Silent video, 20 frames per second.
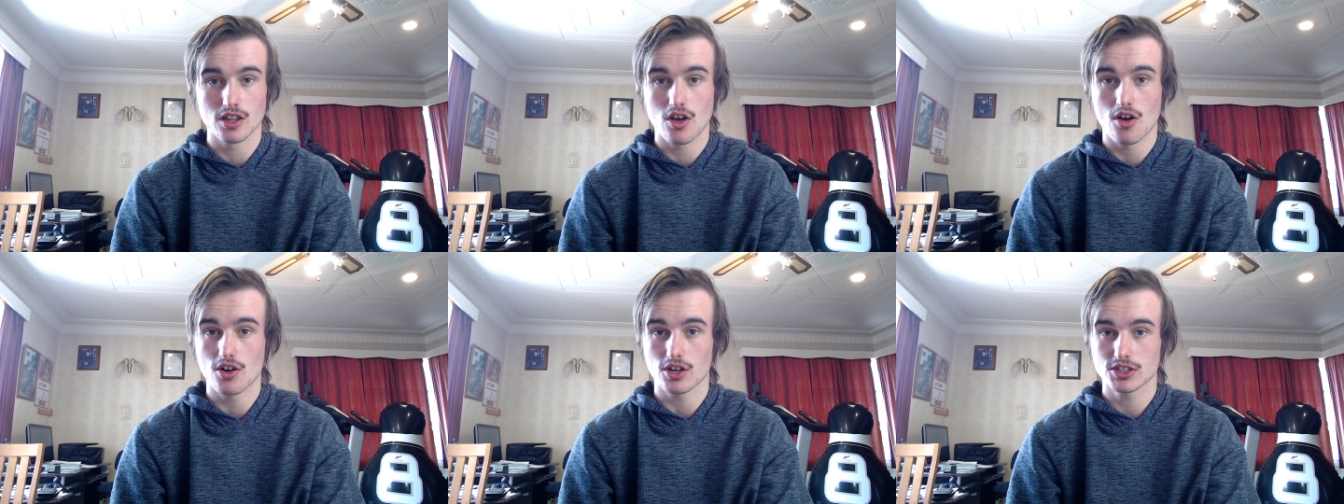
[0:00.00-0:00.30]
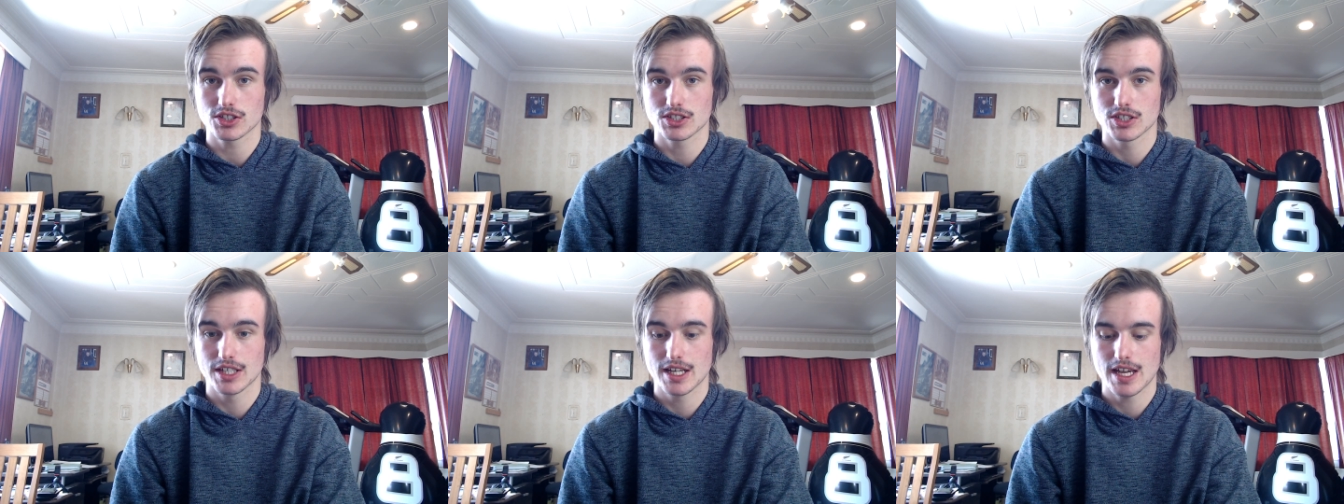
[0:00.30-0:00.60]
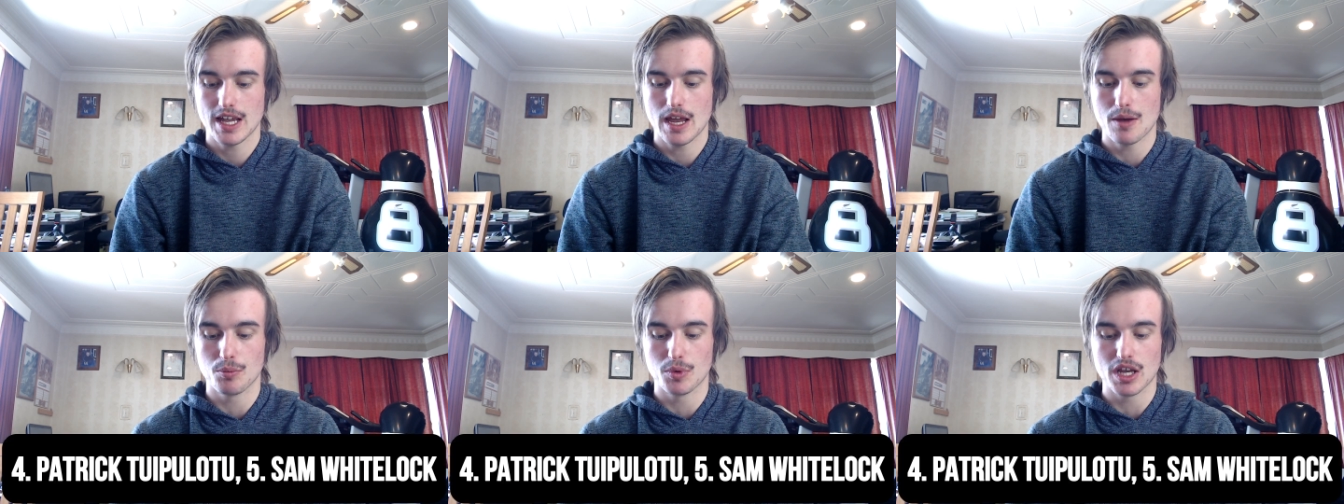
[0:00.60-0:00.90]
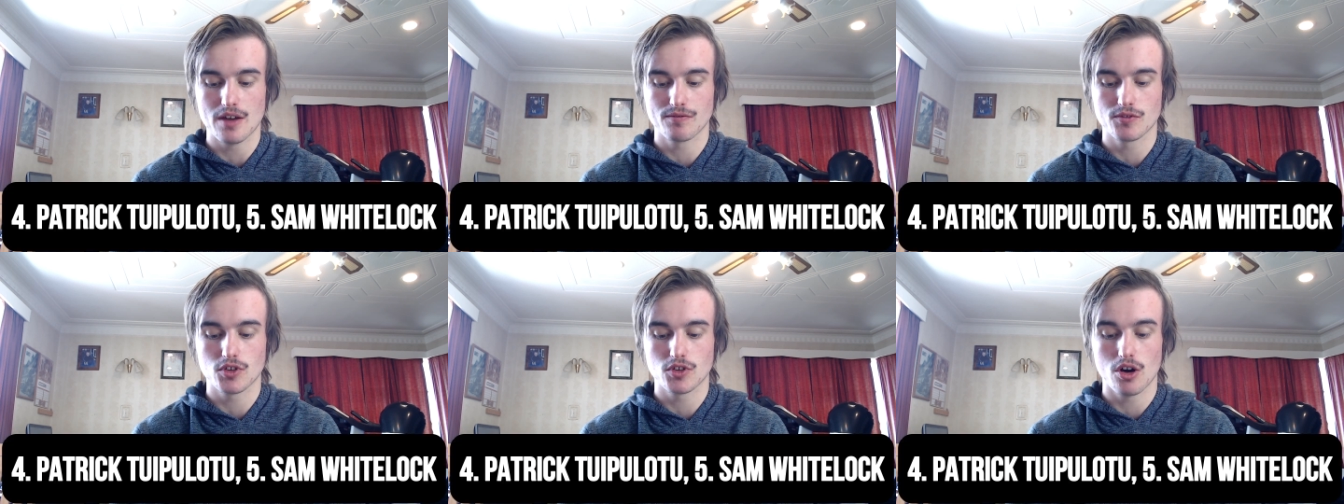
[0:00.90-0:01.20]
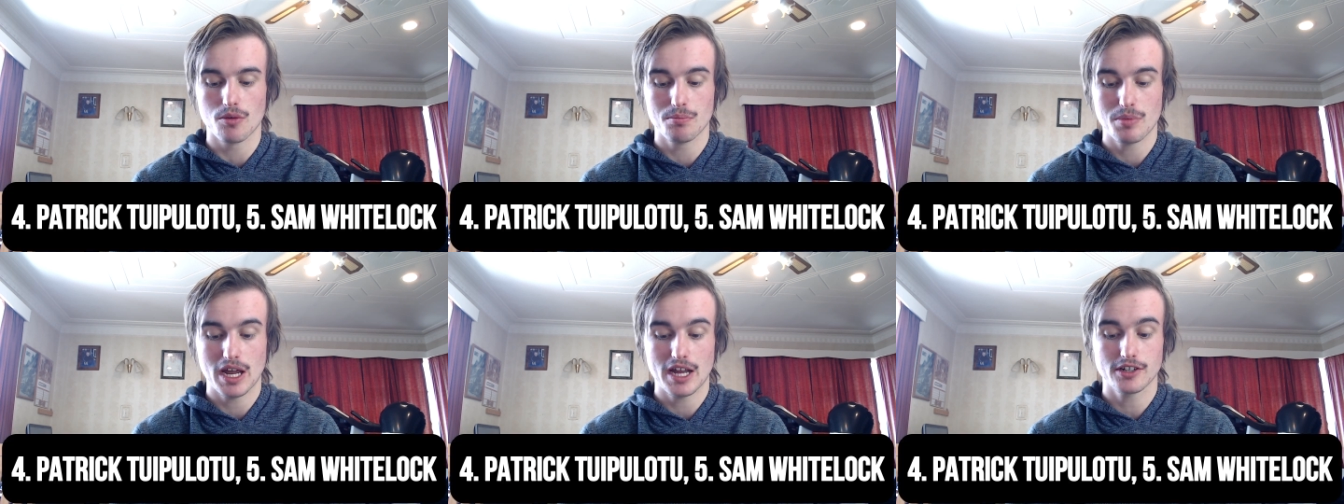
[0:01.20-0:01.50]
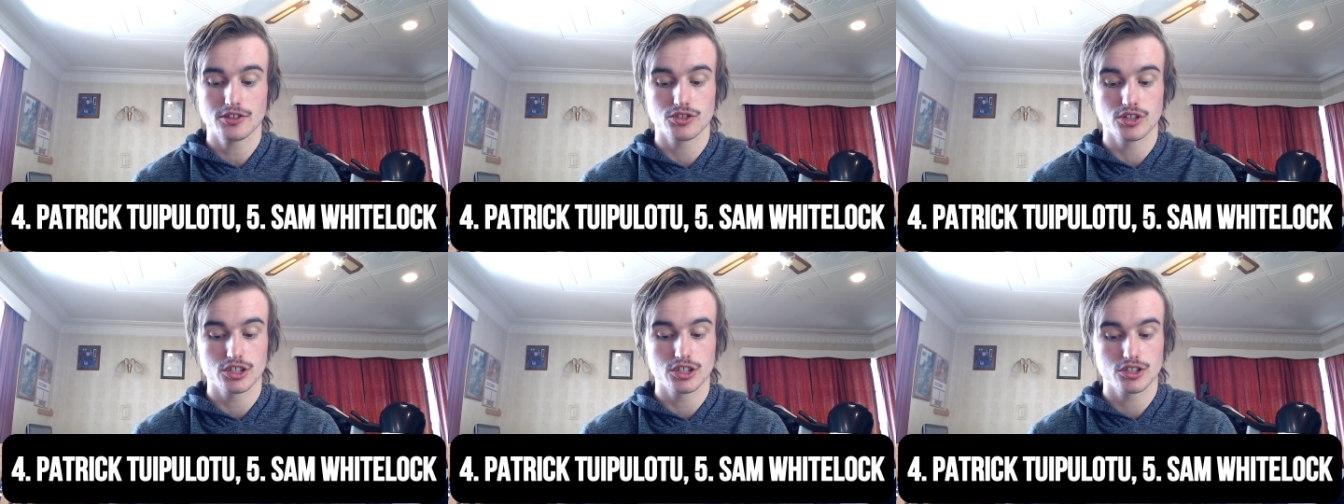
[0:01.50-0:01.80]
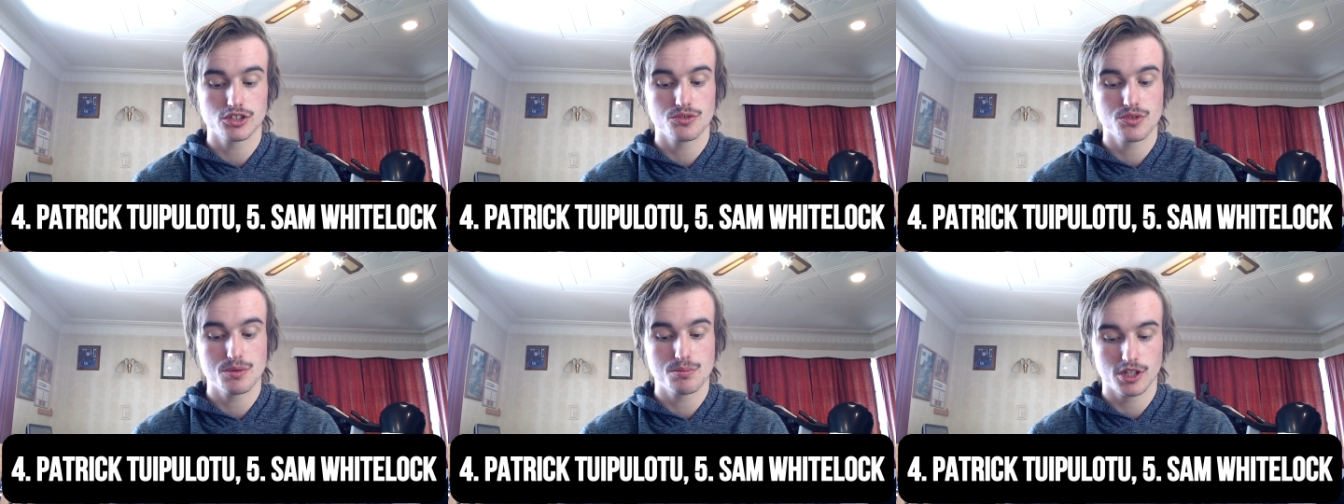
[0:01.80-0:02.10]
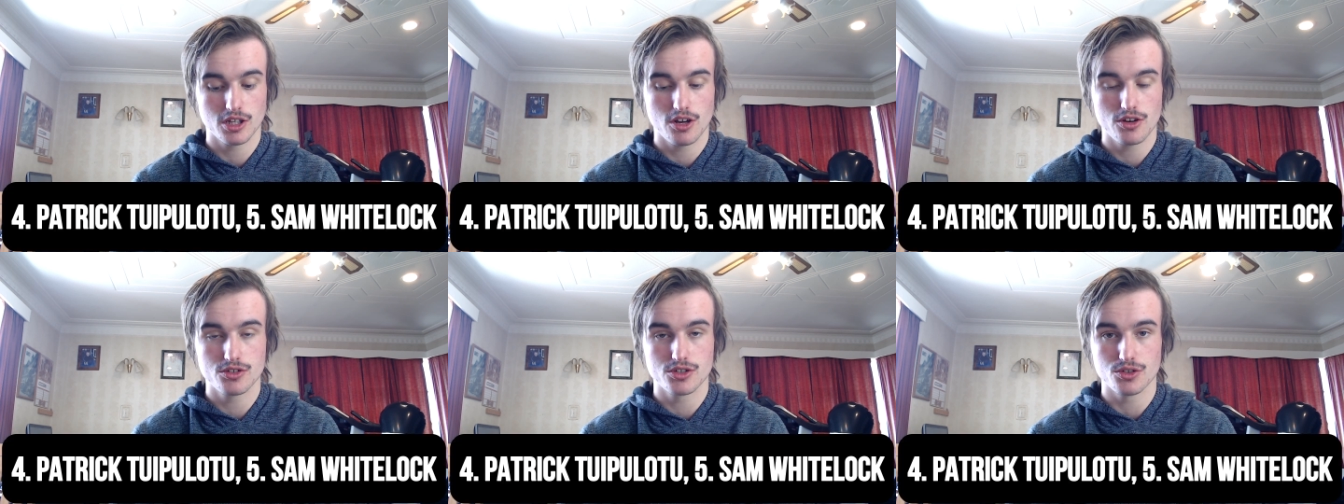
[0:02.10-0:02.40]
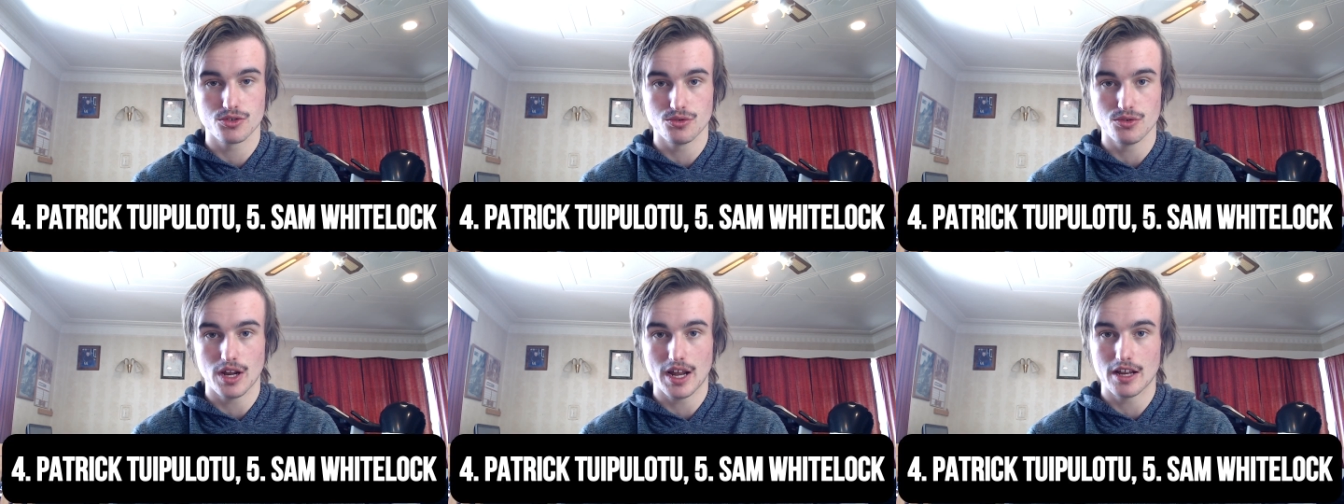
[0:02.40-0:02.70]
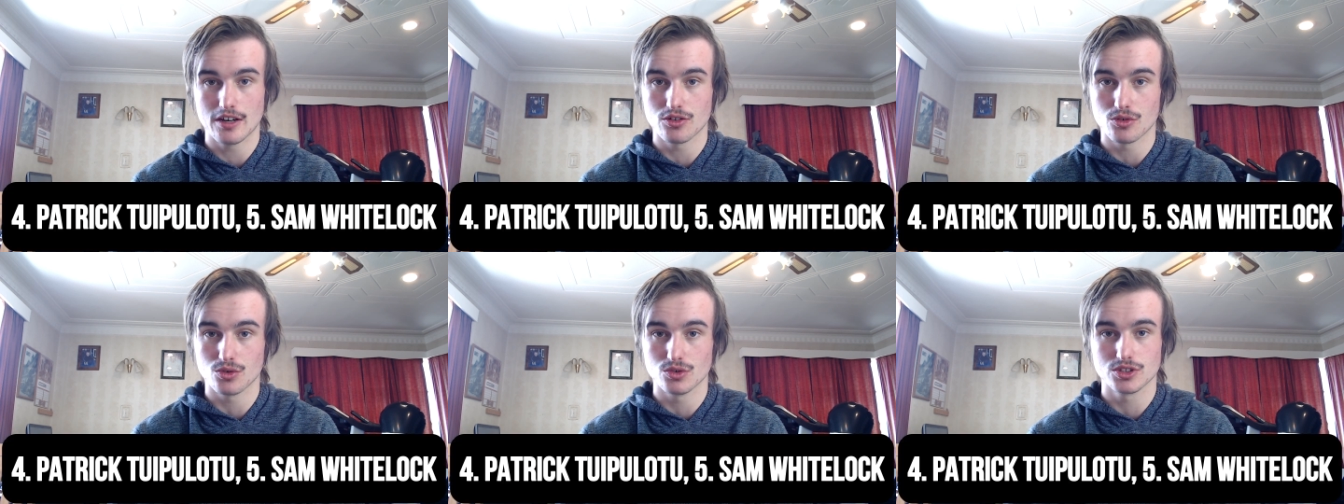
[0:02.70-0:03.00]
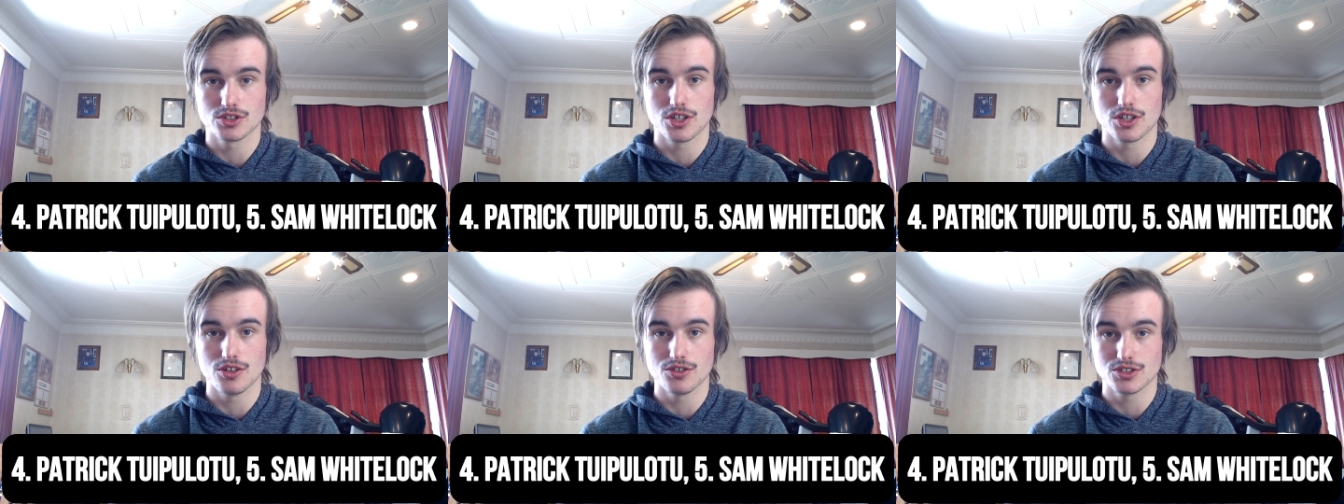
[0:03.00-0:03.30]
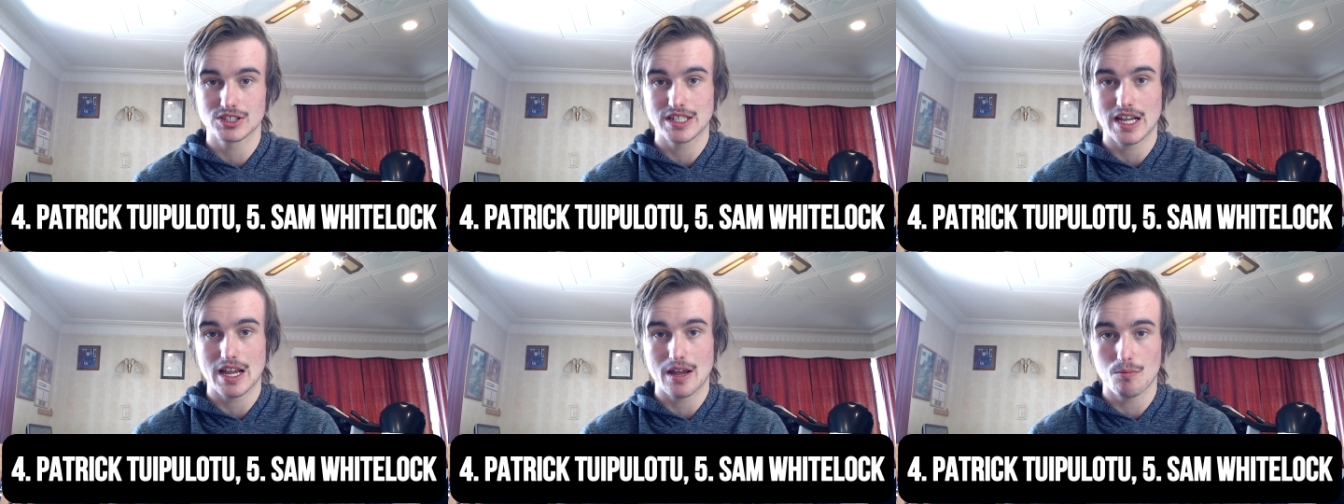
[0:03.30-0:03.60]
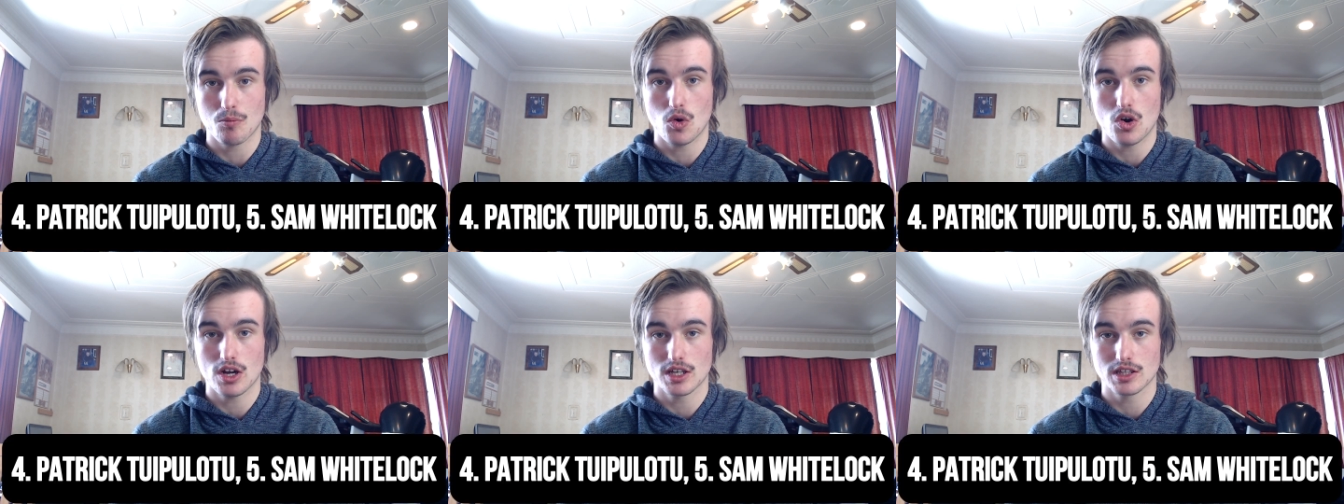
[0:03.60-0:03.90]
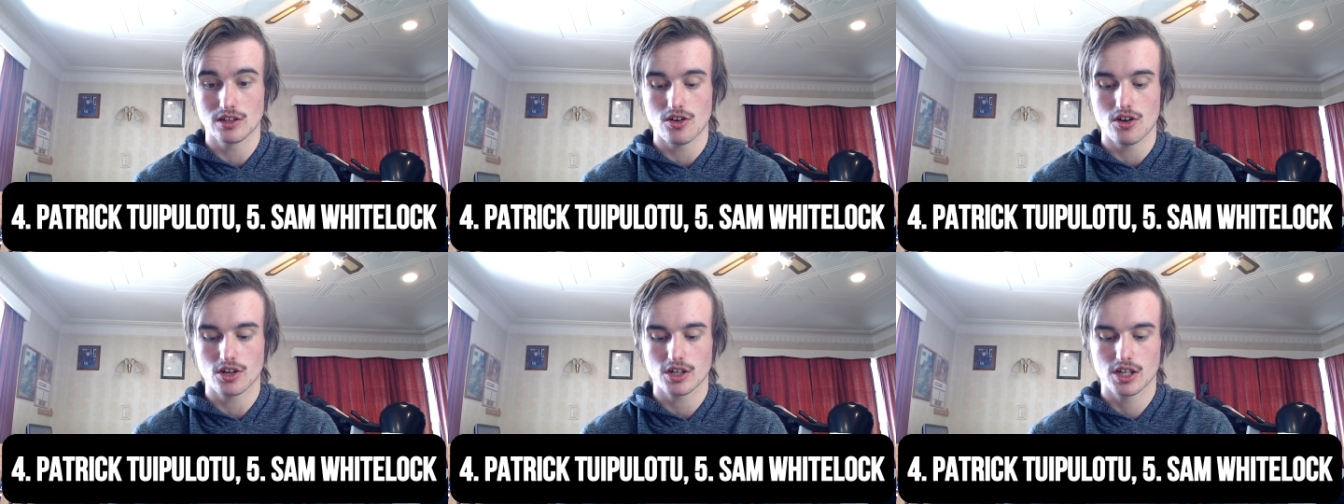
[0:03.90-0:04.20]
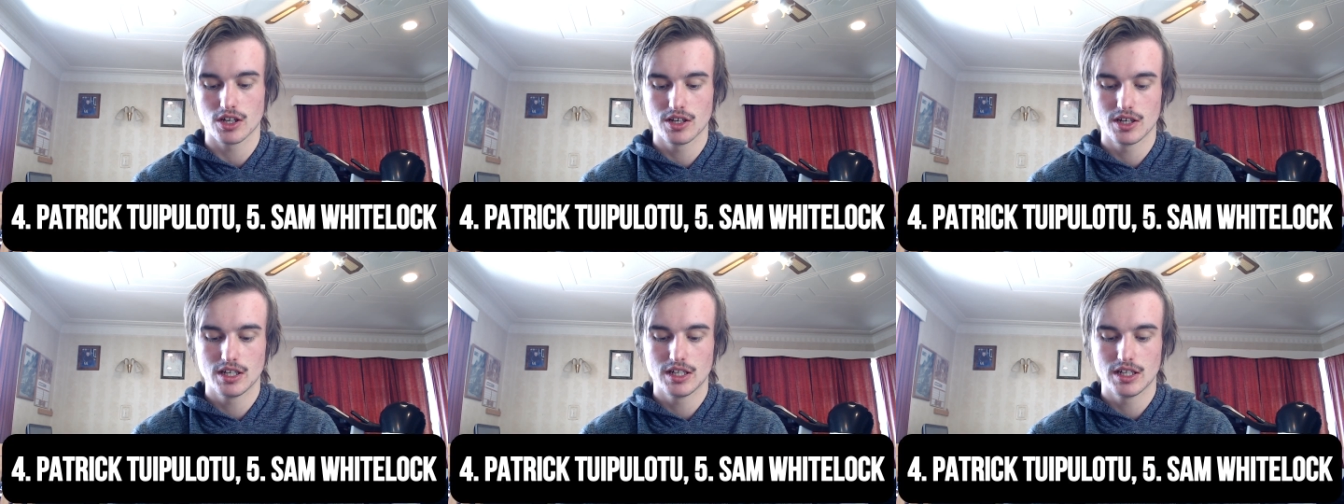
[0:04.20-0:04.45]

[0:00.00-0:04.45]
locks, and we have got Patrick Tuipulotu and also Sam Whitelock.